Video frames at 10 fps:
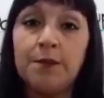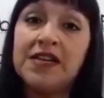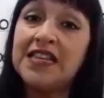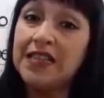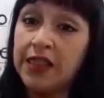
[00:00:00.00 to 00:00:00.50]

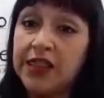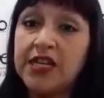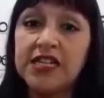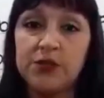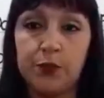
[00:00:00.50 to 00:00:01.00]
but in the
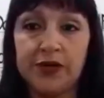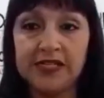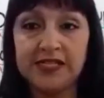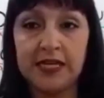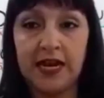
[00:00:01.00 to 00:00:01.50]
third
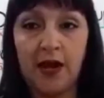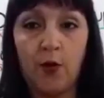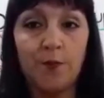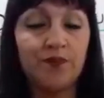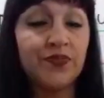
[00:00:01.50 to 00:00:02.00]
person
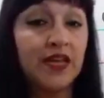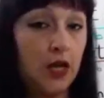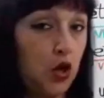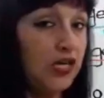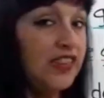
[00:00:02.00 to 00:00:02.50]
now.
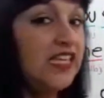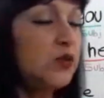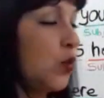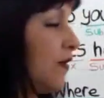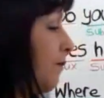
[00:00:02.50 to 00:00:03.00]
Look at this one.